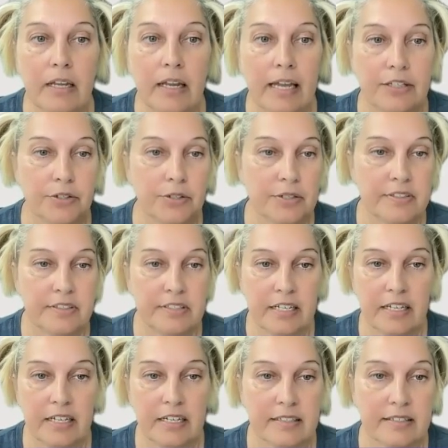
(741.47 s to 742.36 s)
And you can
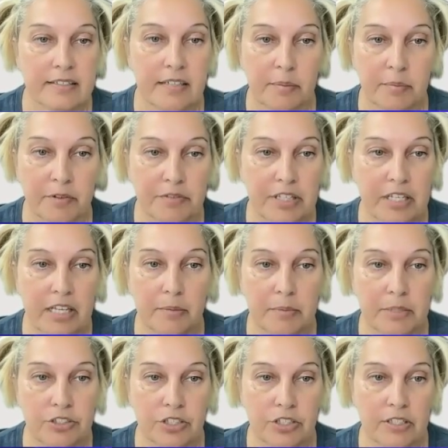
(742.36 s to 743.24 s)
see it in some of the
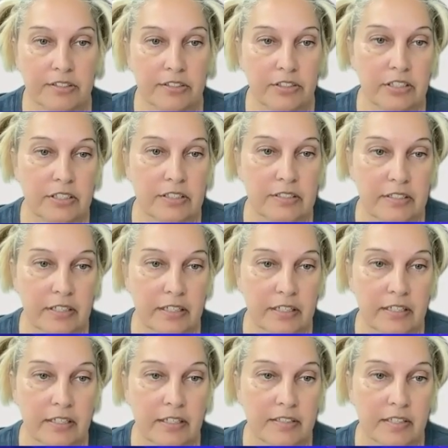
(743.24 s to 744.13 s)
images. And you can see
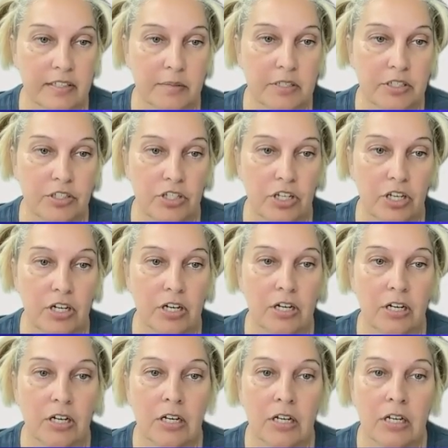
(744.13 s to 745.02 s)
it in this image
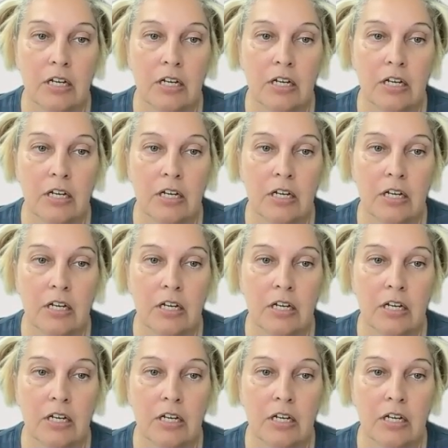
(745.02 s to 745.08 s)
here.